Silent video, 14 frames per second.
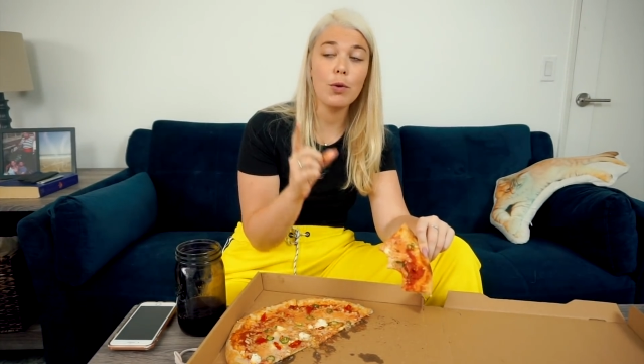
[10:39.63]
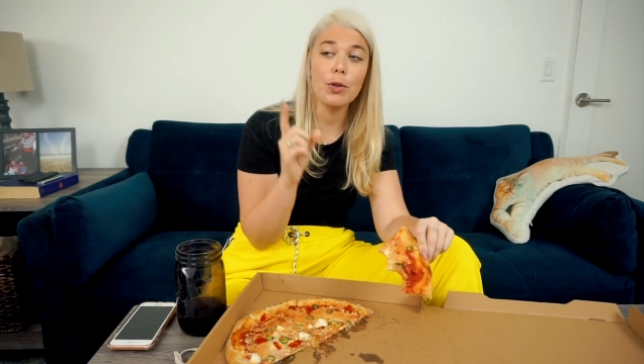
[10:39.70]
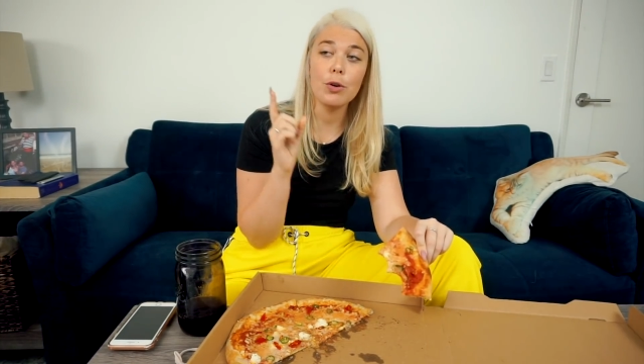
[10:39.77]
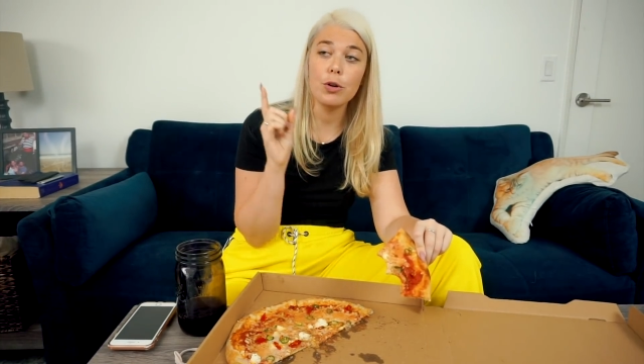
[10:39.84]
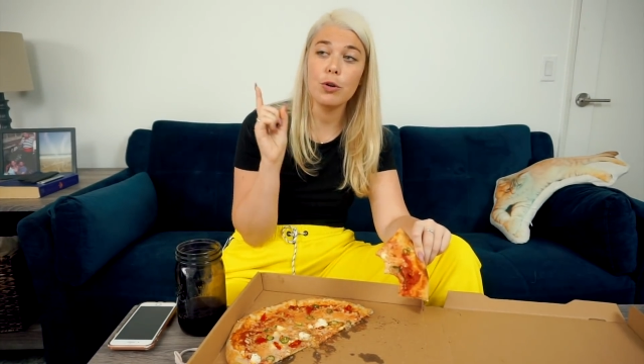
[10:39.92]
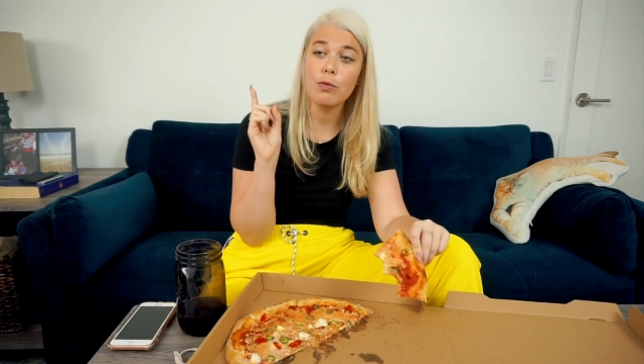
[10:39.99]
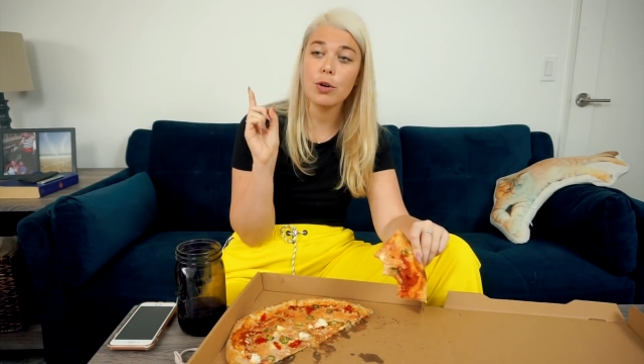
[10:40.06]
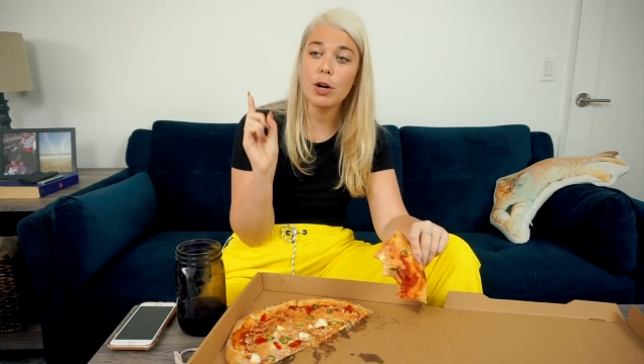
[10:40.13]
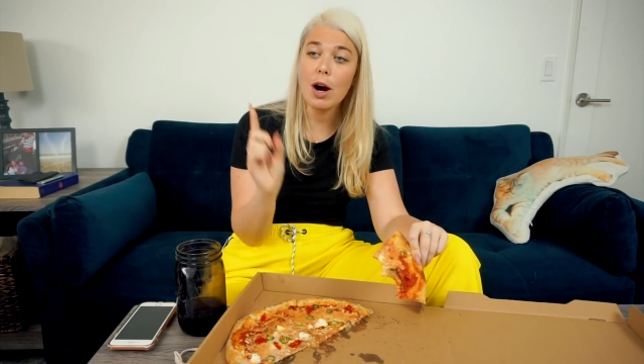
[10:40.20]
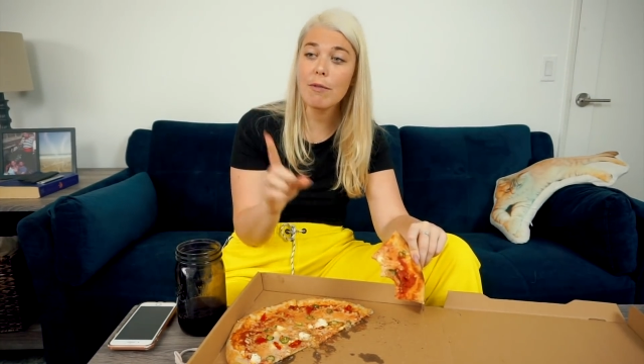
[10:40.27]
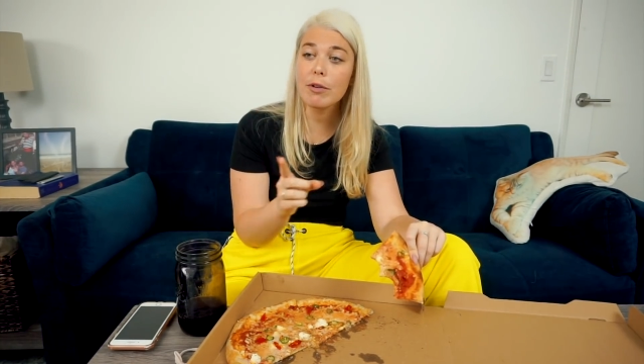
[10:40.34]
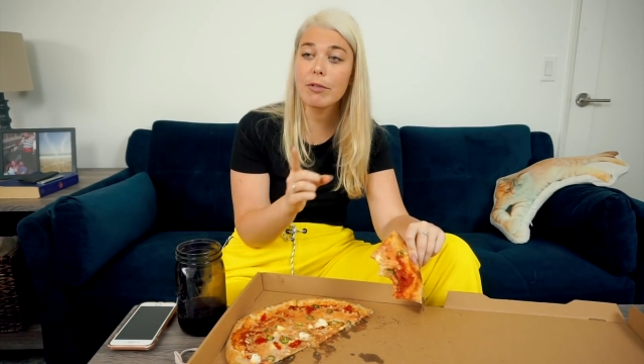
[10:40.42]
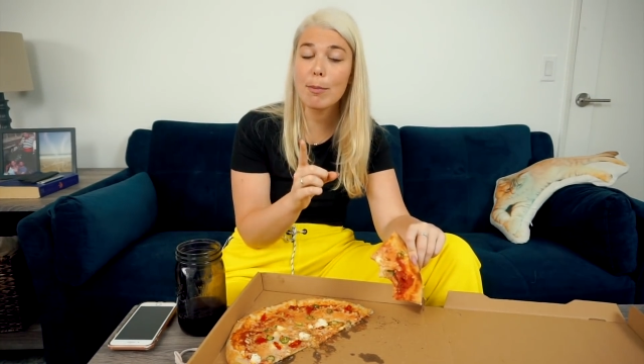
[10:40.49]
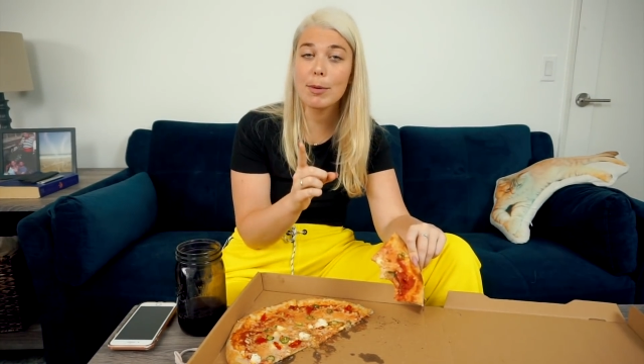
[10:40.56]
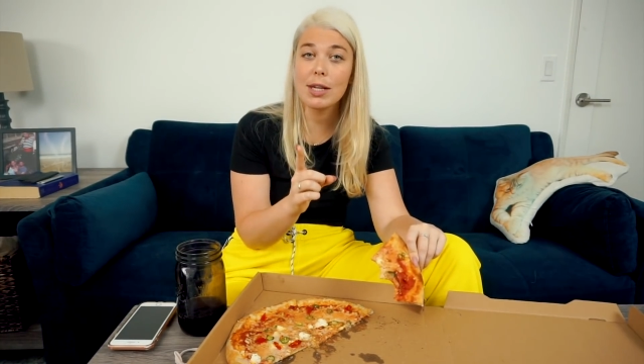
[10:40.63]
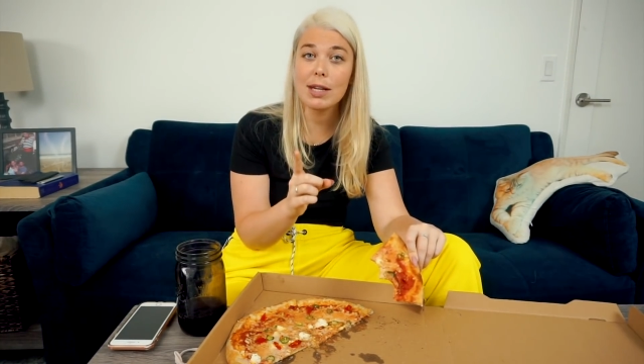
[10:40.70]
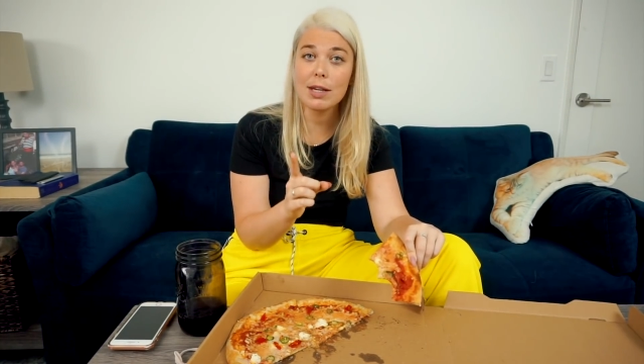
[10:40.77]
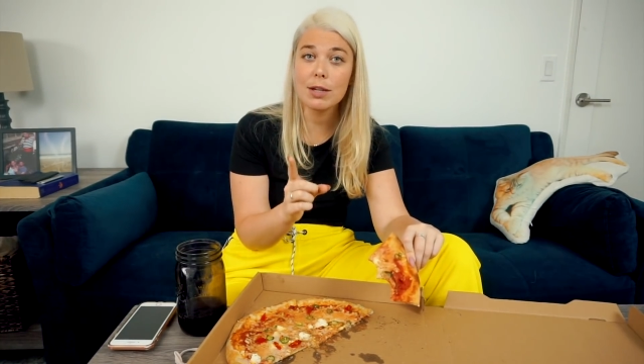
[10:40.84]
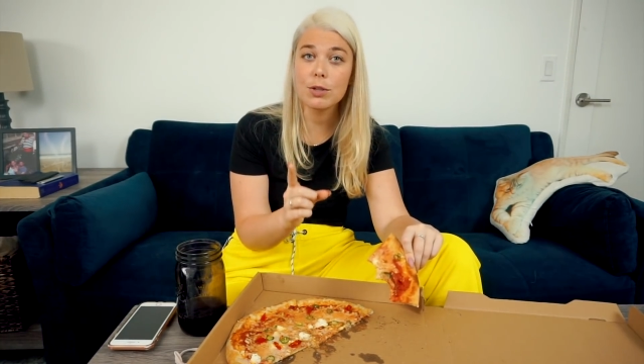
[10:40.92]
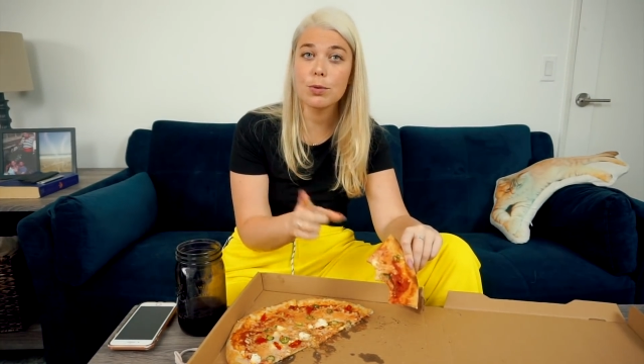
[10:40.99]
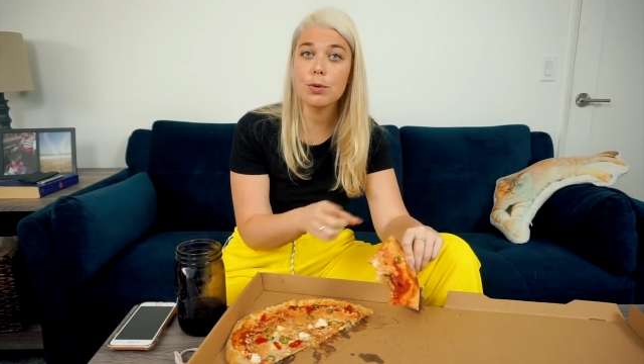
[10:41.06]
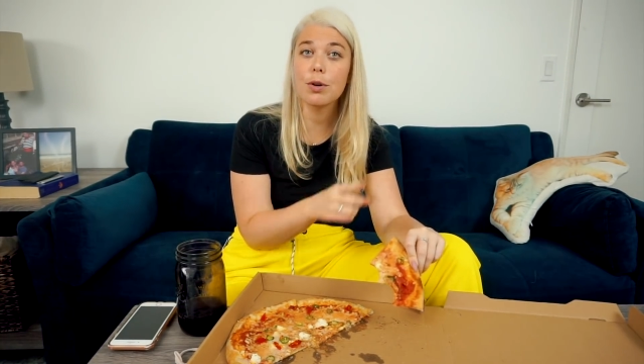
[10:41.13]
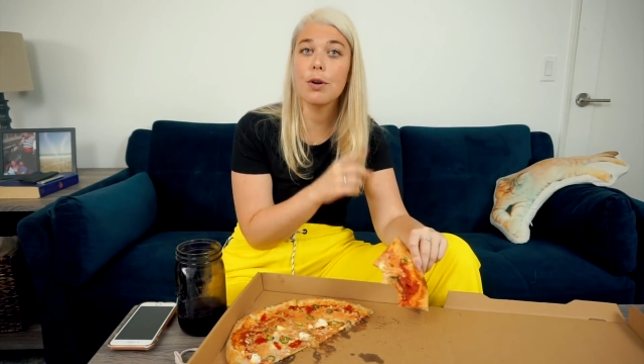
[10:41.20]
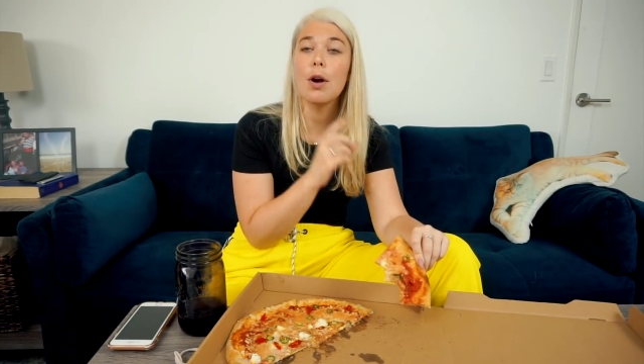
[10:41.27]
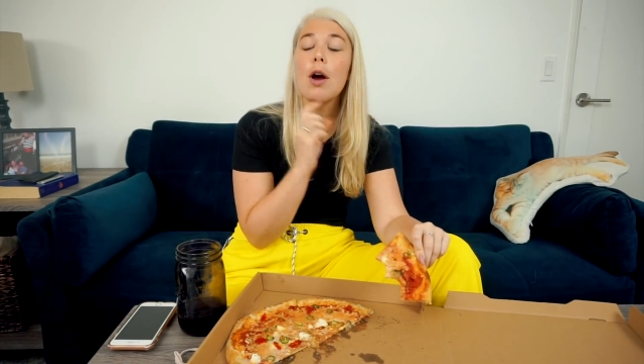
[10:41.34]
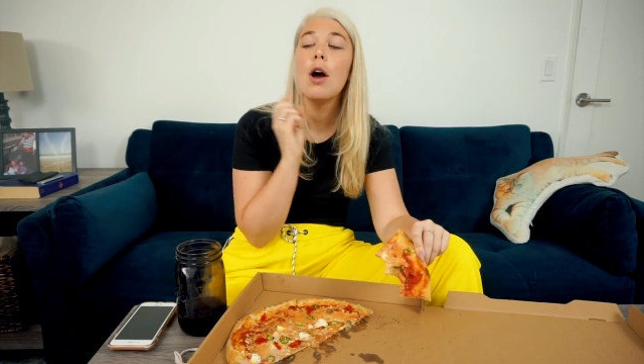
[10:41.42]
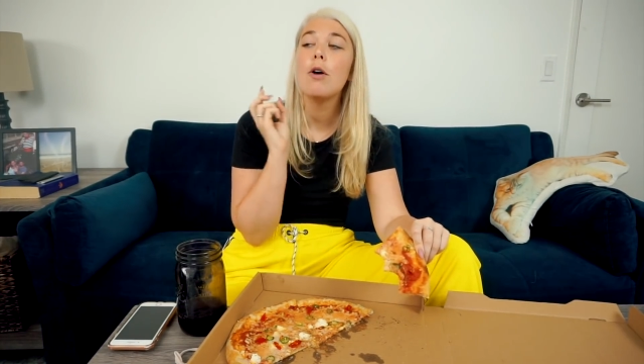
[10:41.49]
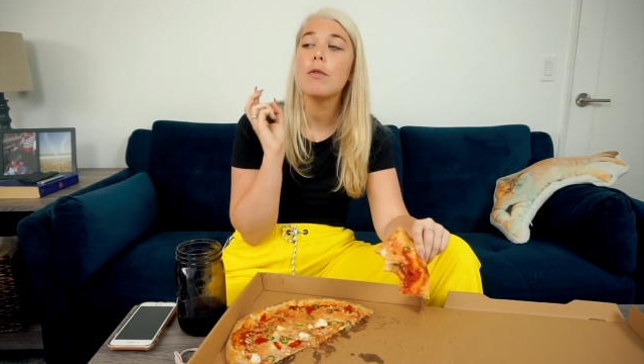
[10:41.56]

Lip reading: whether you've recovered from an eating disorder,